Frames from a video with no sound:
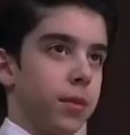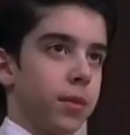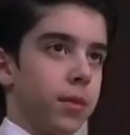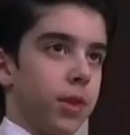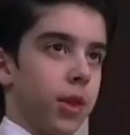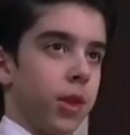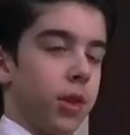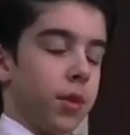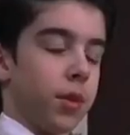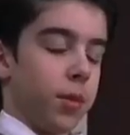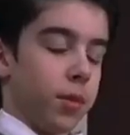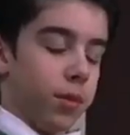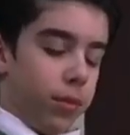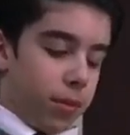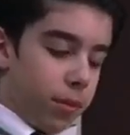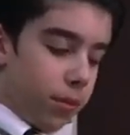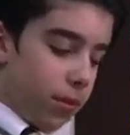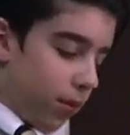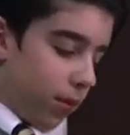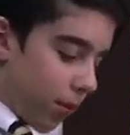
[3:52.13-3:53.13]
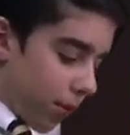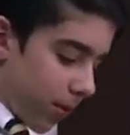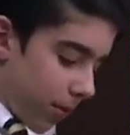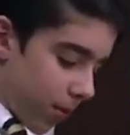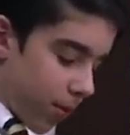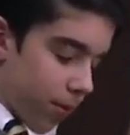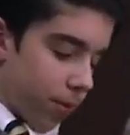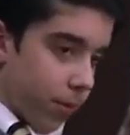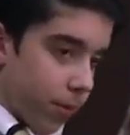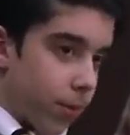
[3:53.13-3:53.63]
grease up the hinges,
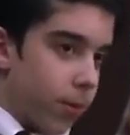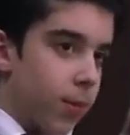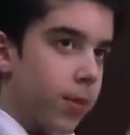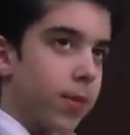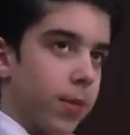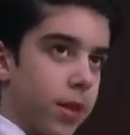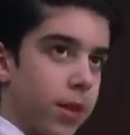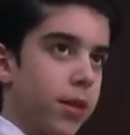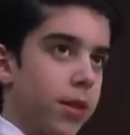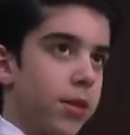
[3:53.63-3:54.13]
and